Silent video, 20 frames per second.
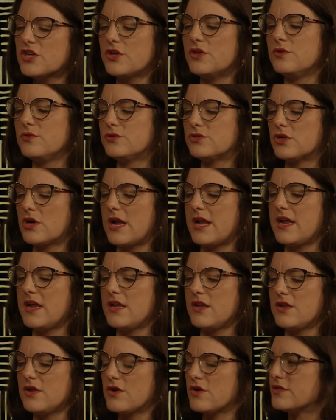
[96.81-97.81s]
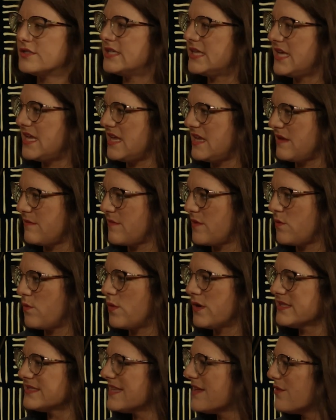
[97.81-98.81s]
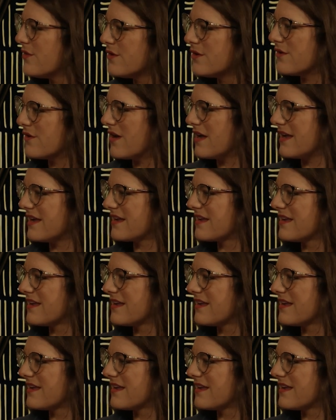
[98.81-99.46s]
how you train your team, and what does that look like?